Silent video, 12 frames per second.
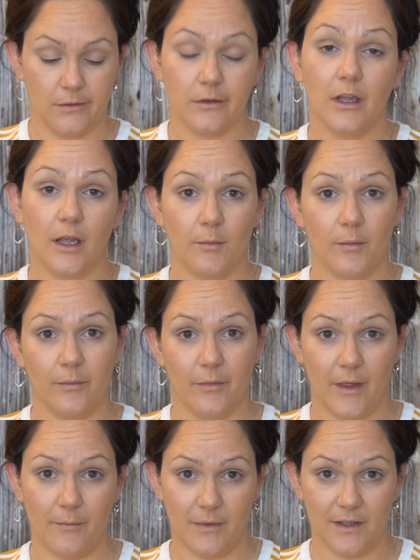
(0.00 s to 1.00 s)
You can
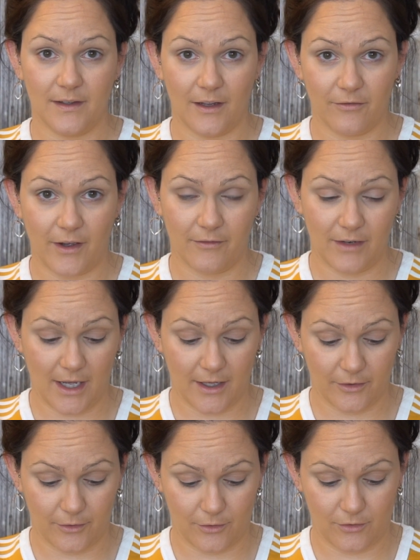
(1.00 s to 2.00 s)
let me say
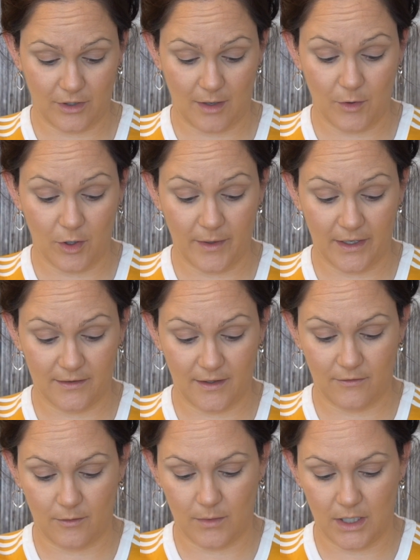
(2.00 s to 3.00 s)
$5. I'm all about
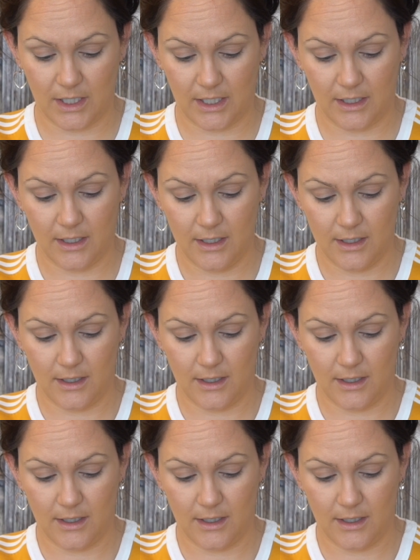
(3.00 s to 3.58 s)
saving money.